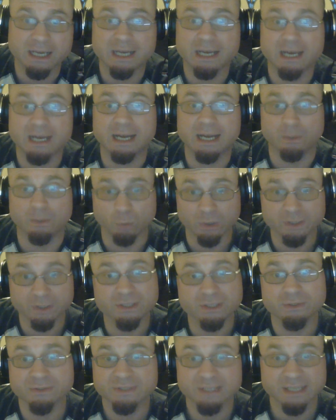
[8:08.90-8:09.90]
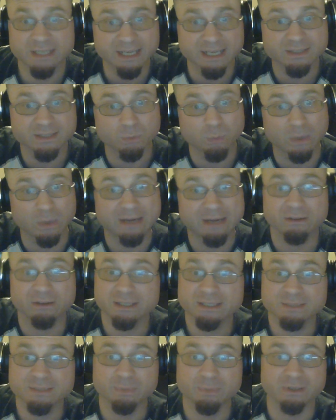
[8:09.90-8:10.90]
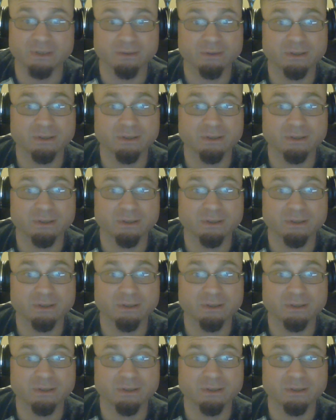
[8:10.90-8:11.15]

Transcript: I would use it as wireless, but